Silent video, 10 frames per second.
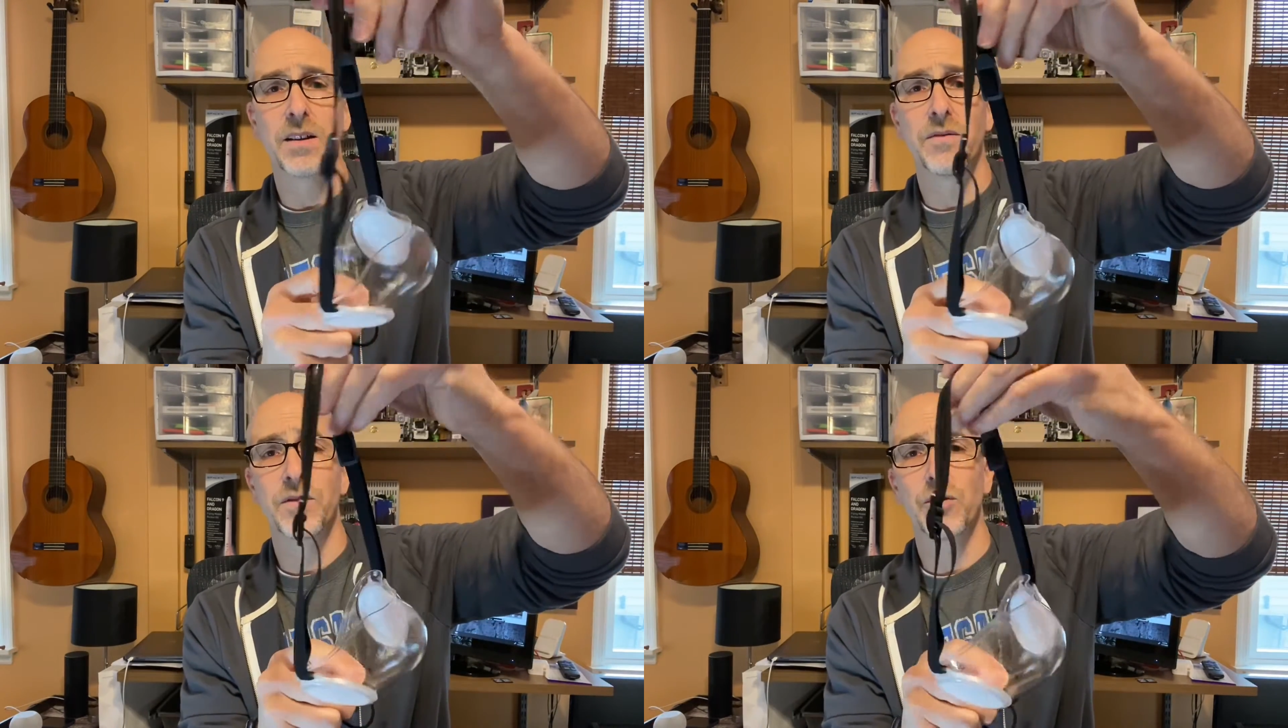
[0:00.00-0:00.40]

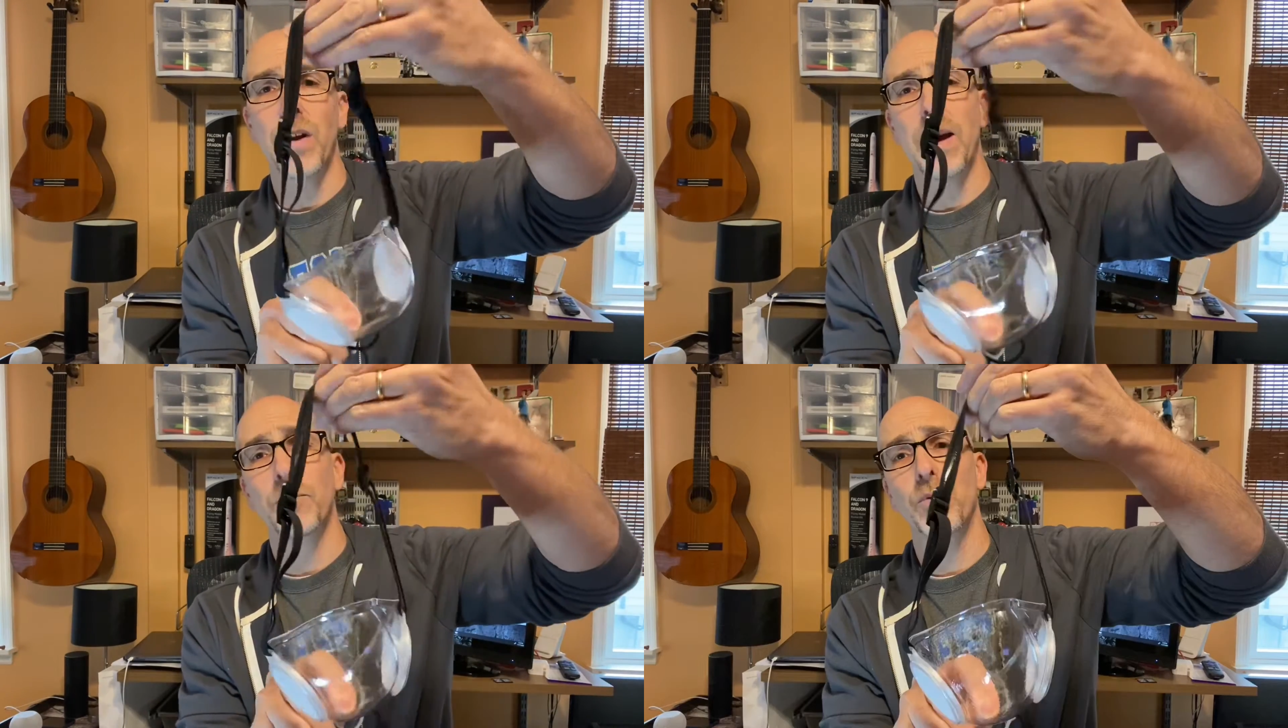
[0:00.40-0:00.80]
of
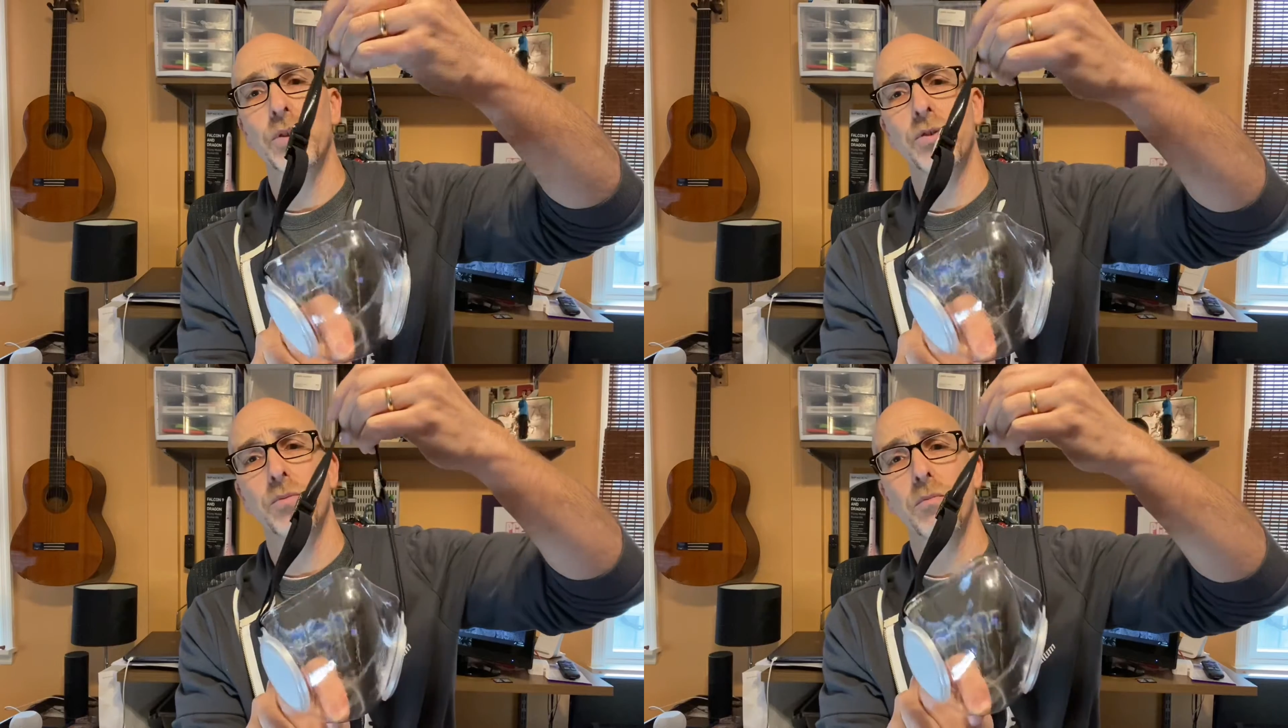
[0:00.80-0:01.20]
strap,
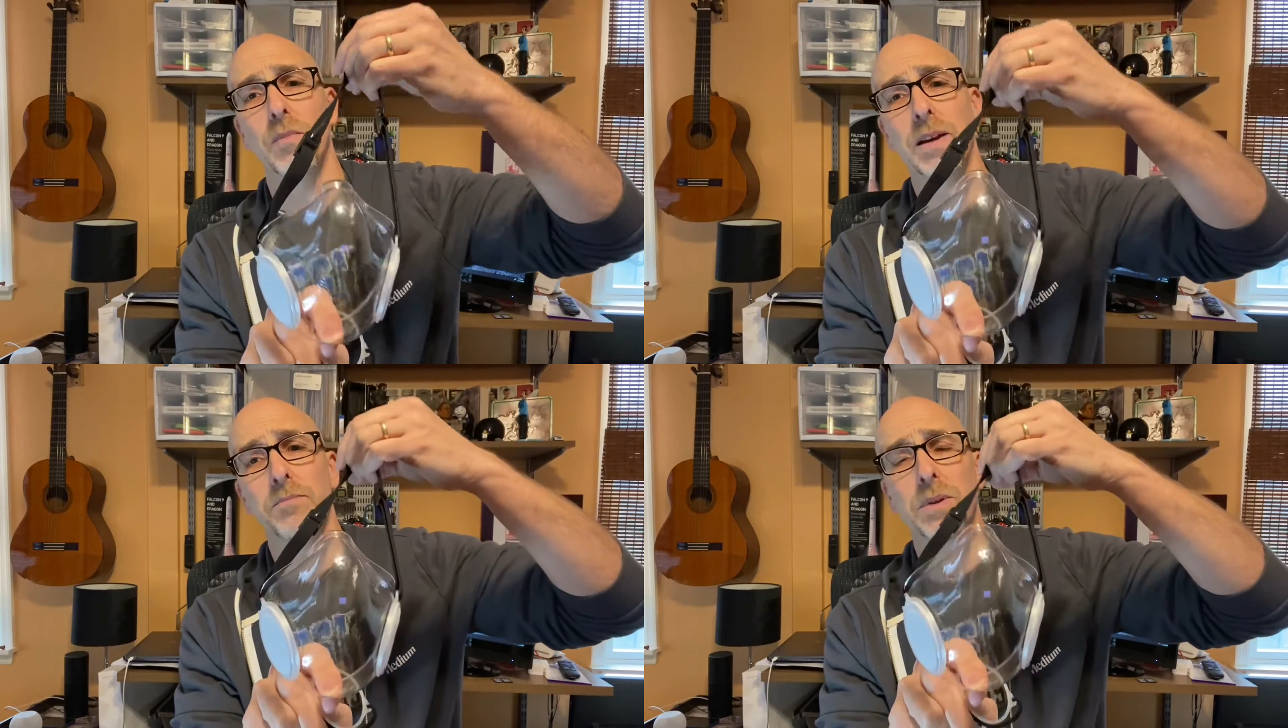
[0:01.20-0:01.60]
which
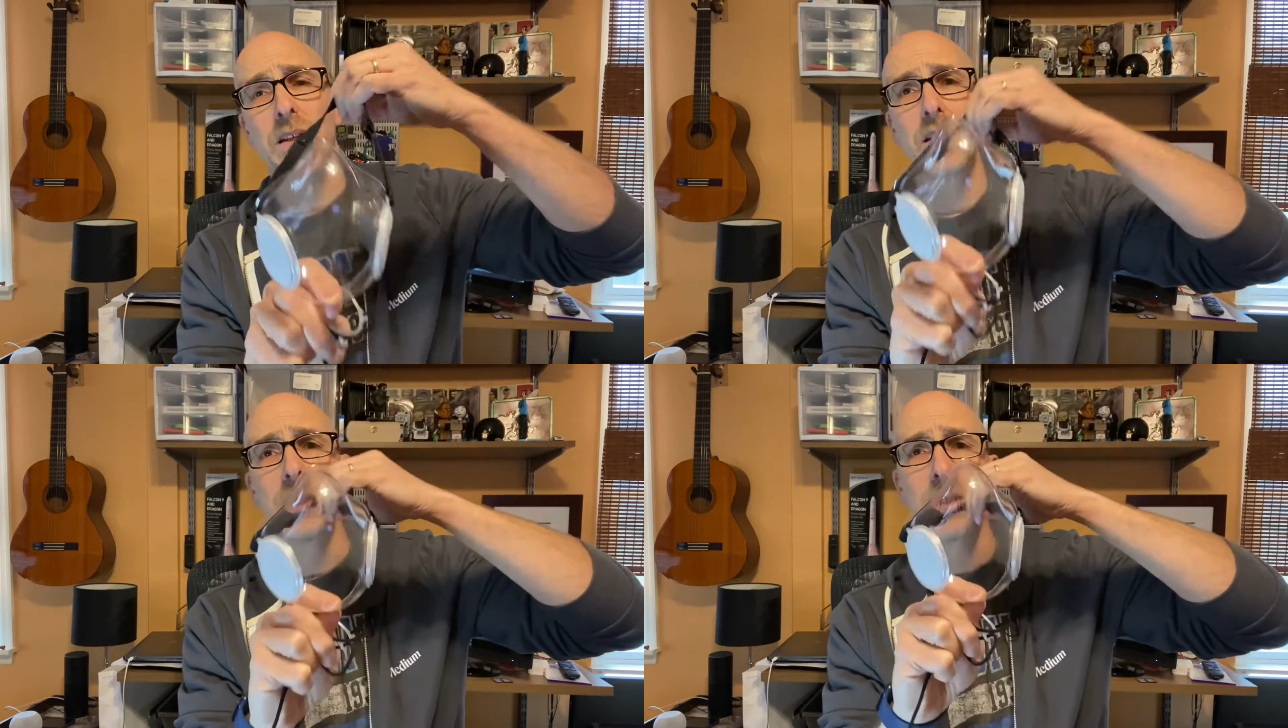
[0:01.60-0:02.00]
might
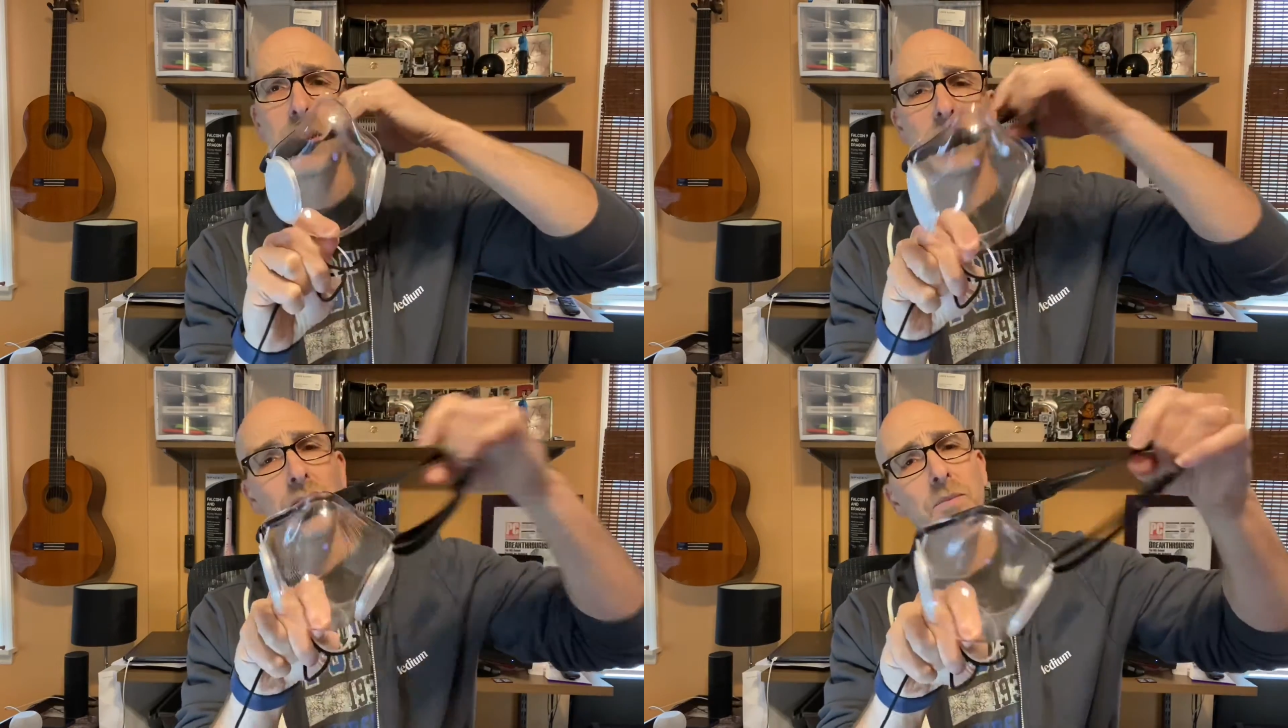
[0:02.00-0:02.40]
be
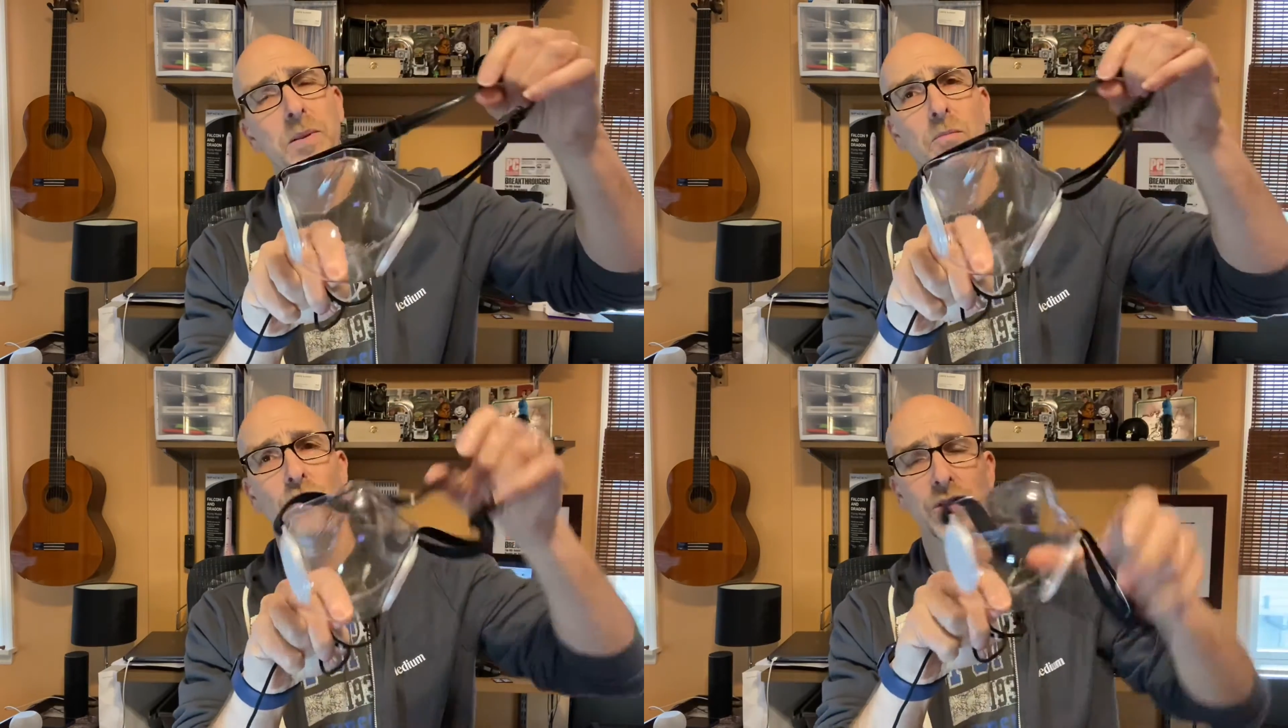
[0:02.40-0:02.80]
a little bit
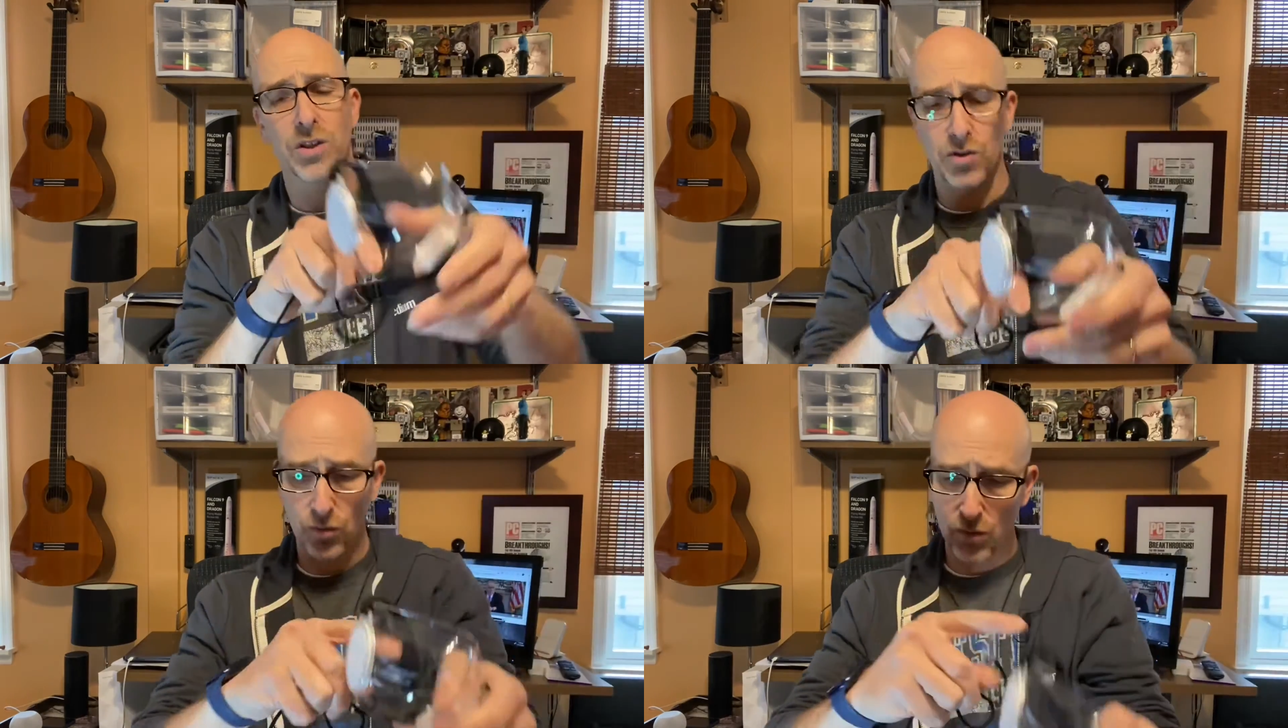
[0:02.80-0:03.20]
more
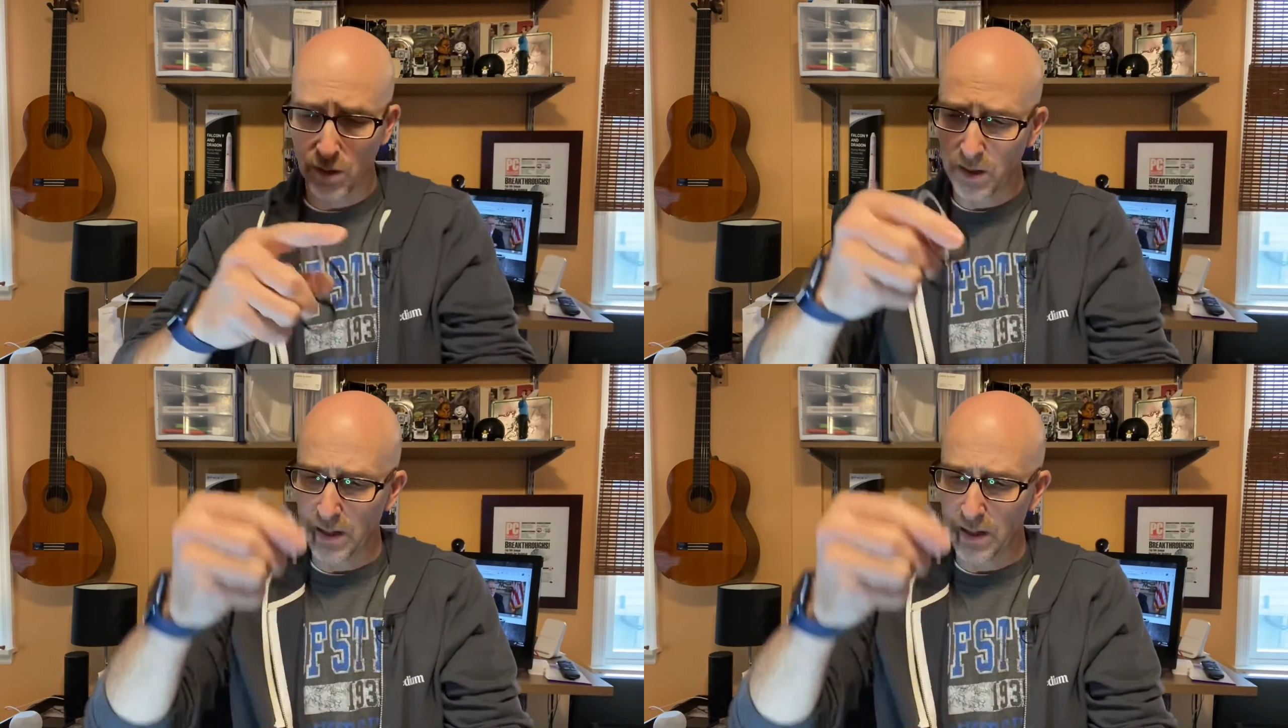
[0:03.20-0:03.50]
secure,